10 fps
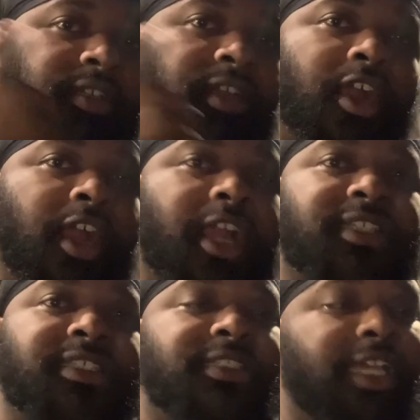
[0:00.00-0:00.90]
All right,
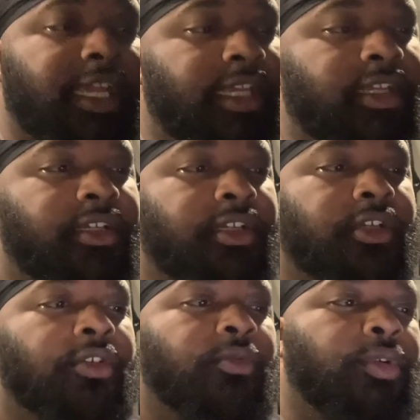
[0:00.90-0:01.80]
today
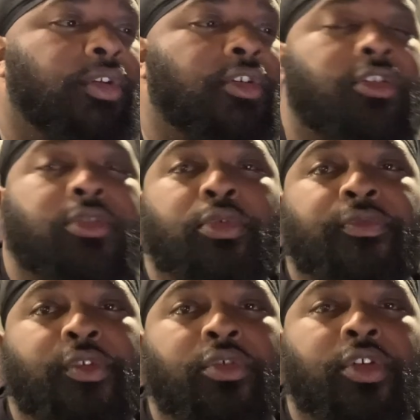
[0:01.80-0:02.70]
we're going to
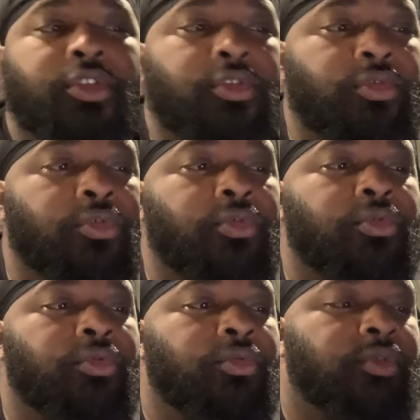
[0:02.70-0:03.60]
review a
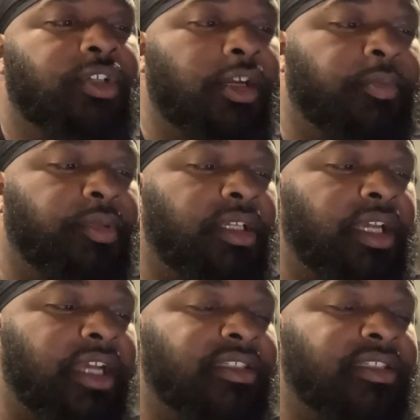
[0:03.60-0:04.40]
new company, guys.